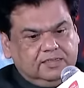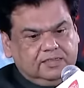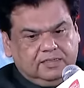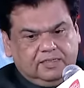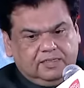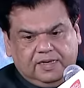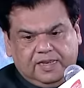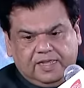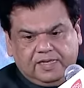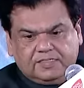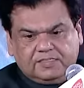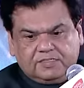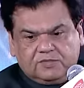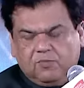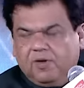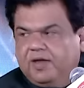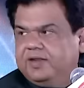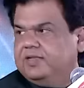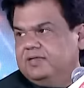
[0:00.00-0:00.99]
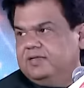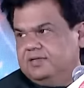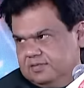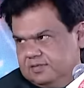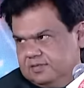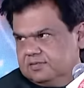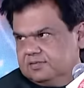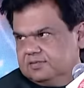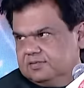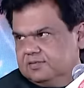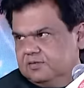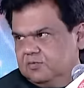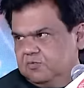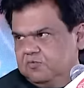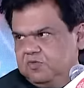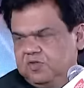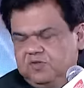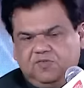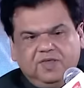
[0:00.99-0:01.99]
the next one year,
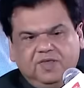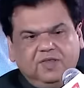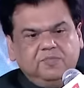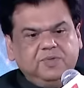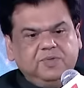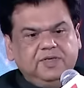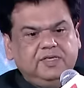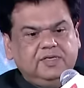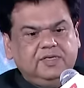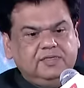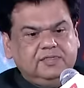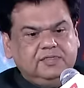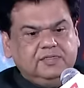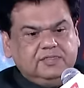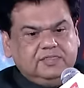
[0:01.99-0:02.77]
we will be